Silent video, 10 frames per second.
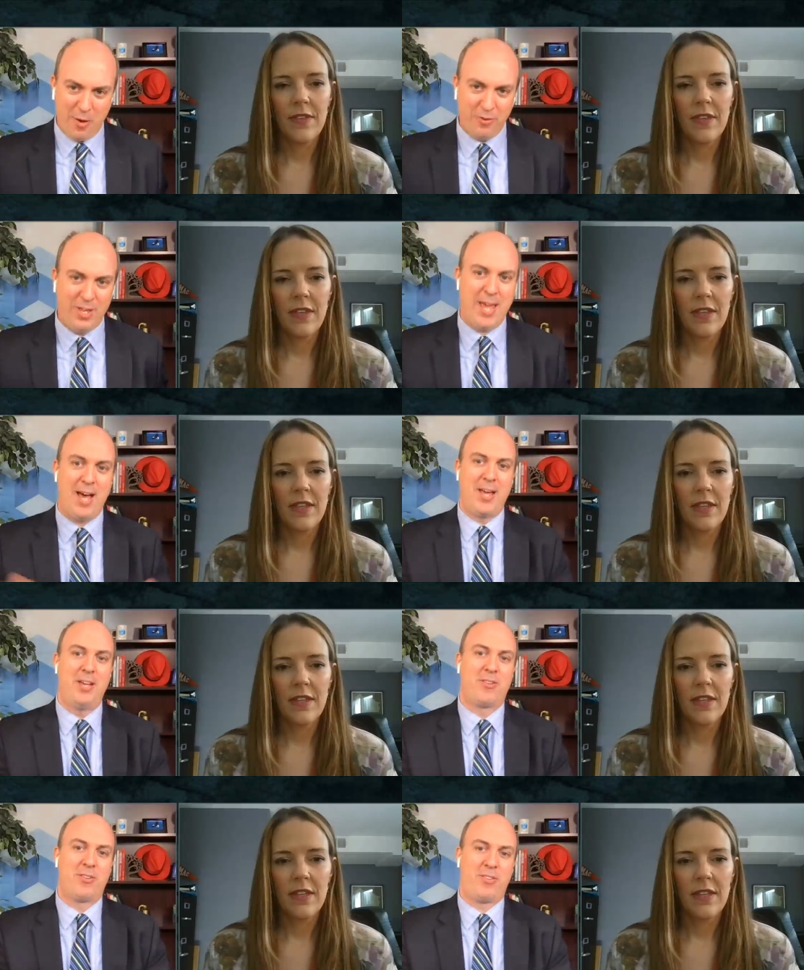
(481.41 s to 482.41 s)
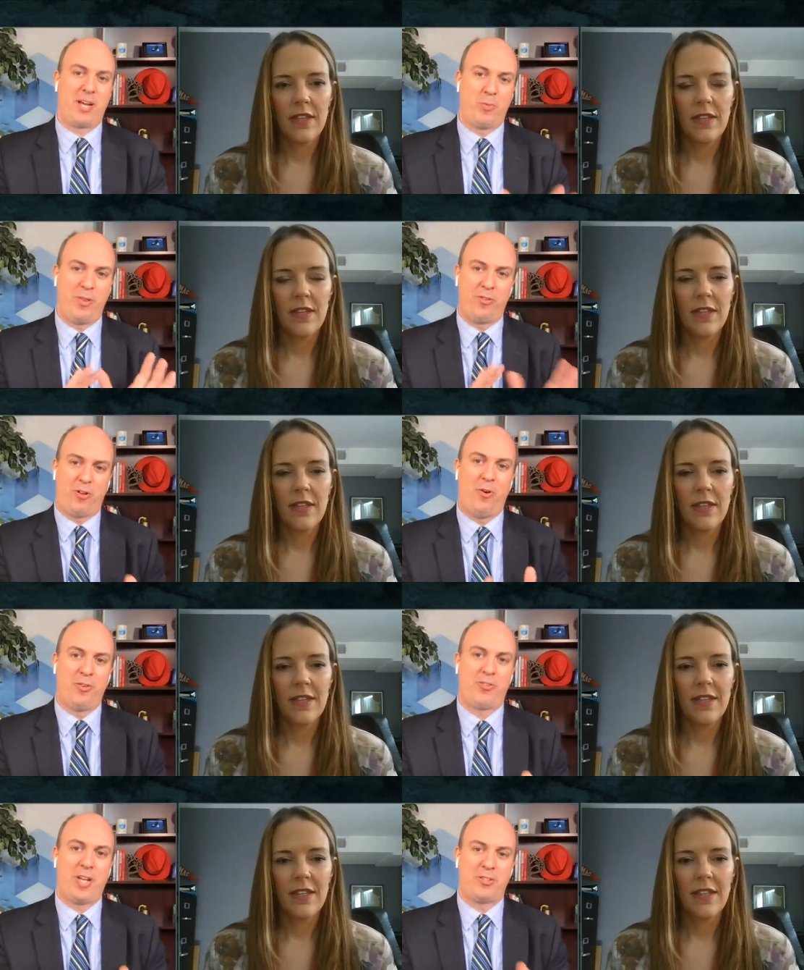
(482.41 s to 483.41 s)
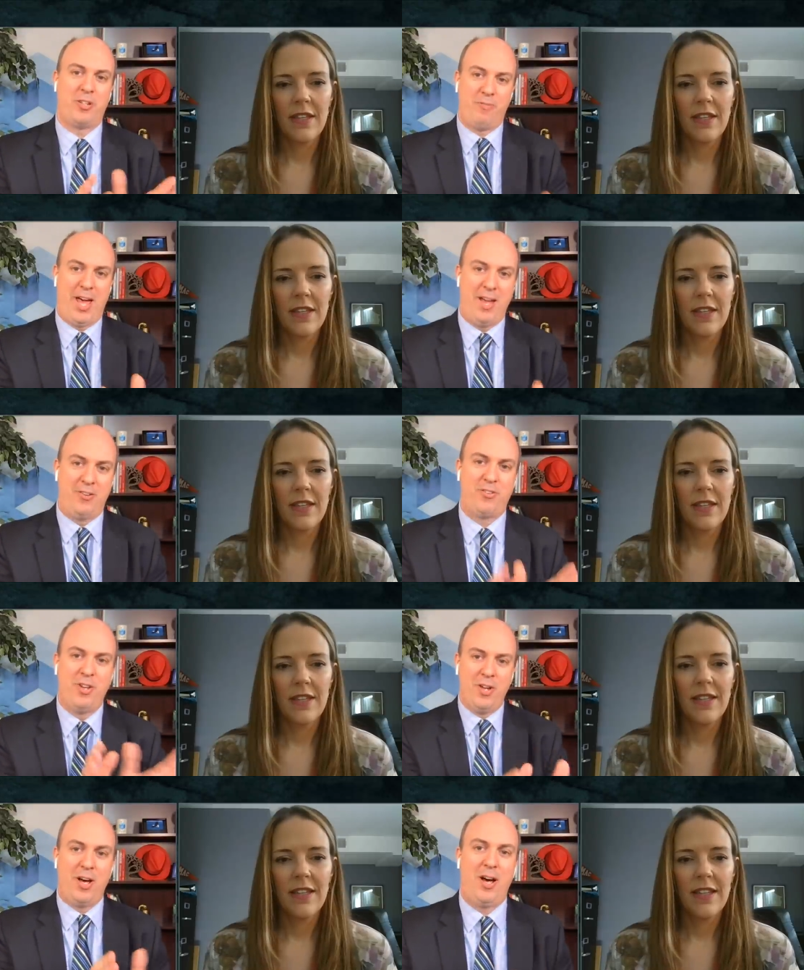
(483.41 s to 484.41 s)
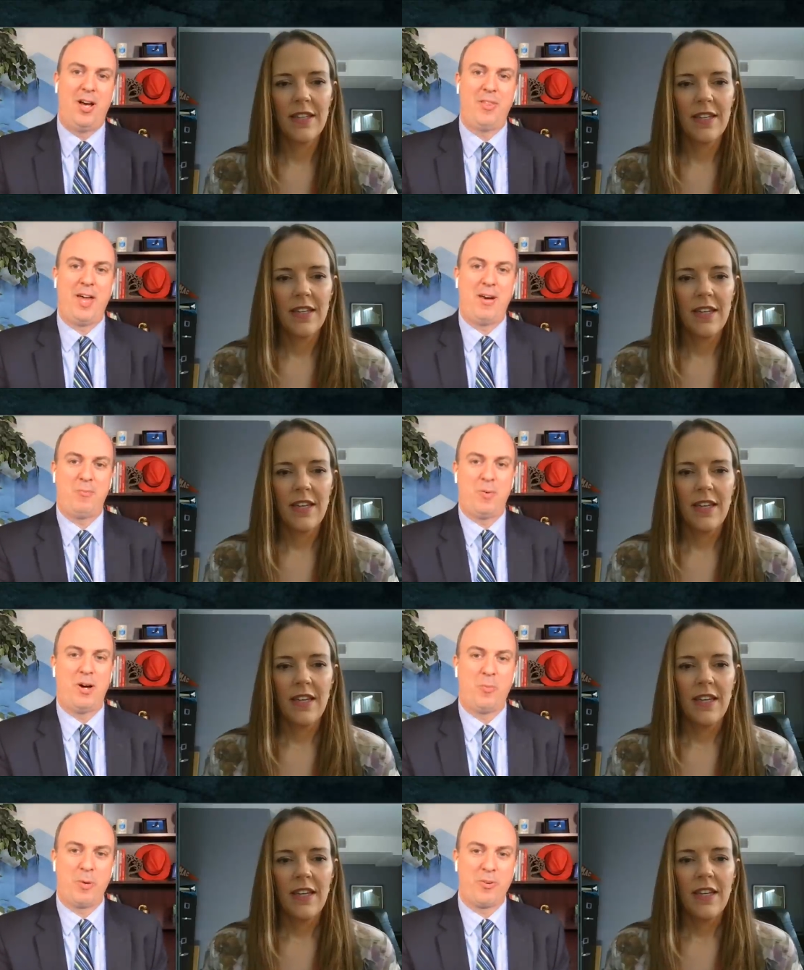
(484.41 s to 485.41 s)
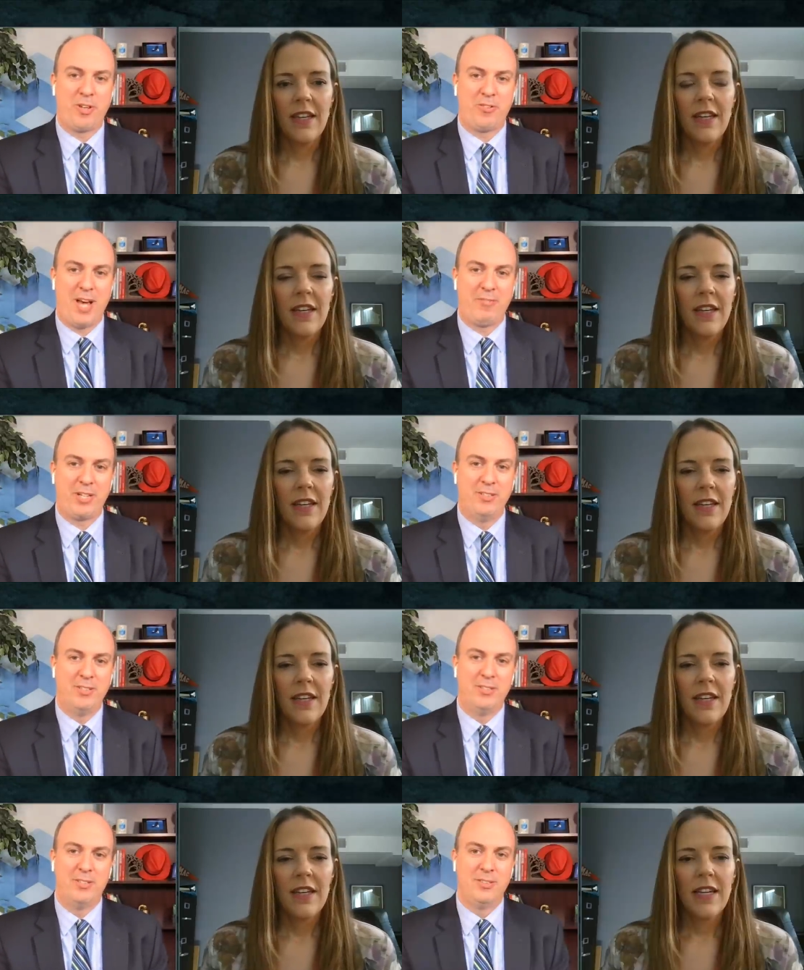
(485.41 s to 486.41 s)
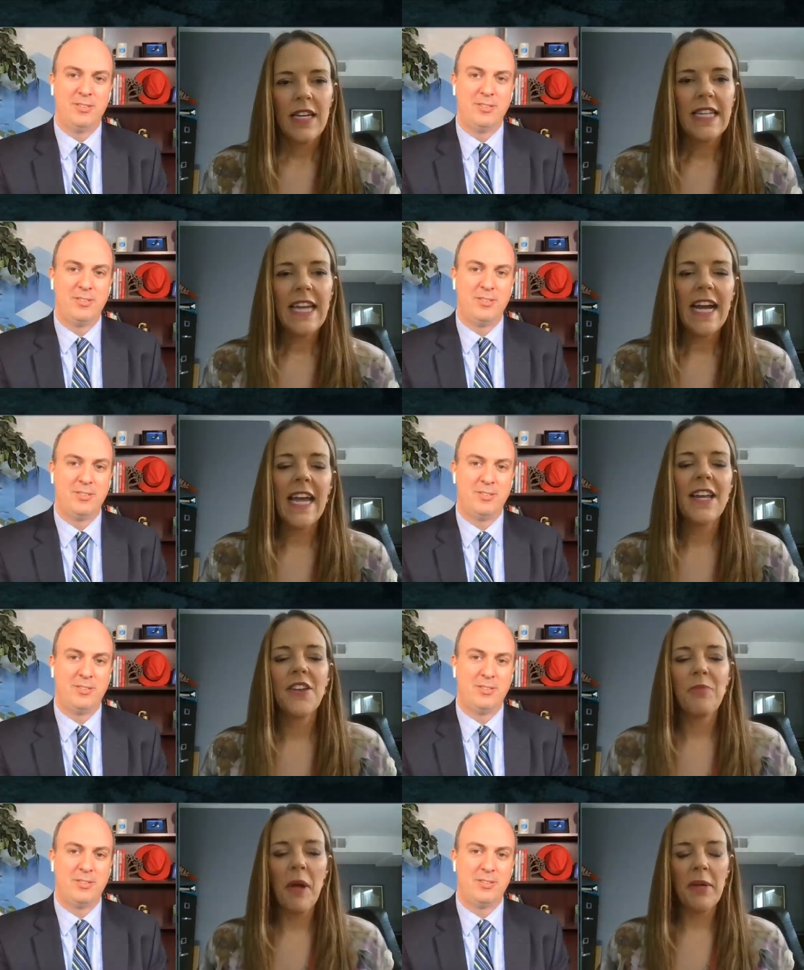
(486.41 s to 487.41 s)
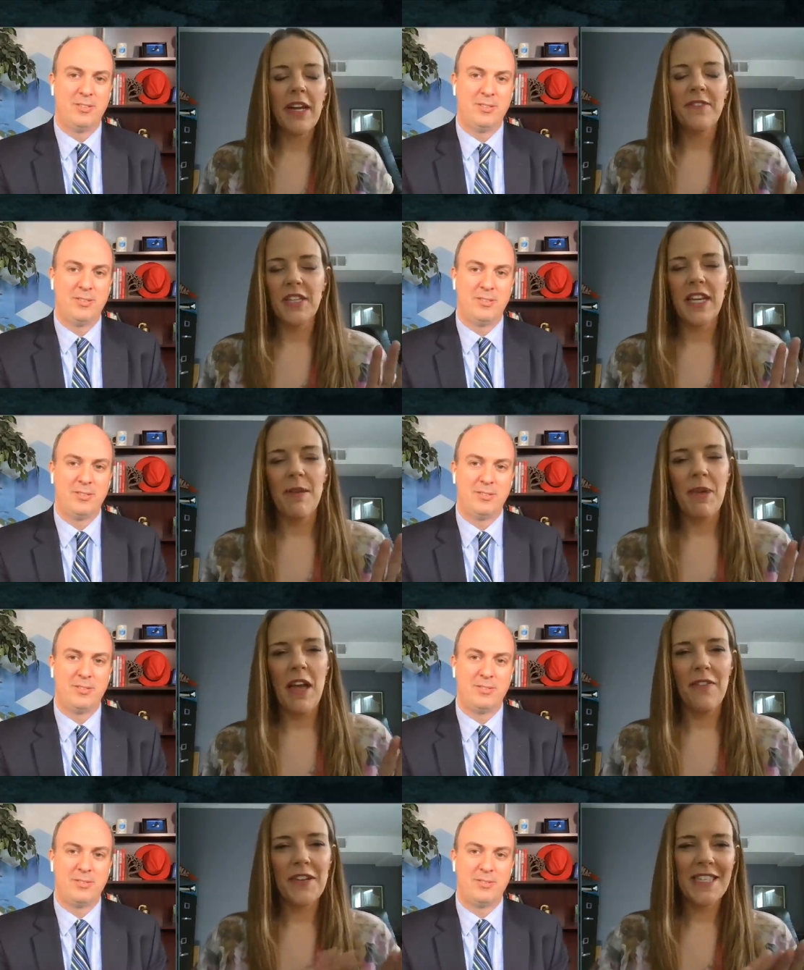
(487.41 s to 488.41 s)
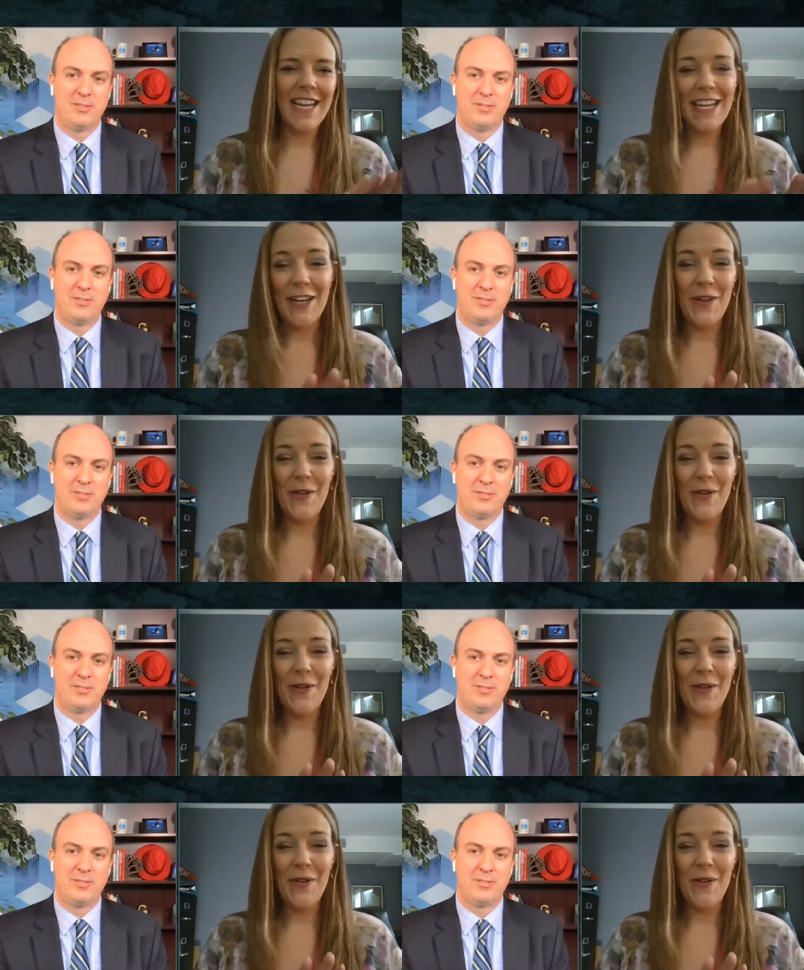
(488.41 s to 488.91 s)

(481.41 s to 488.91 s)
Speaker 1: how does AI intersect with this whole discussion of edge uh, that uh, we were just having?
Speaker 2: Yeah, and you're probably gonna have to cut me off because I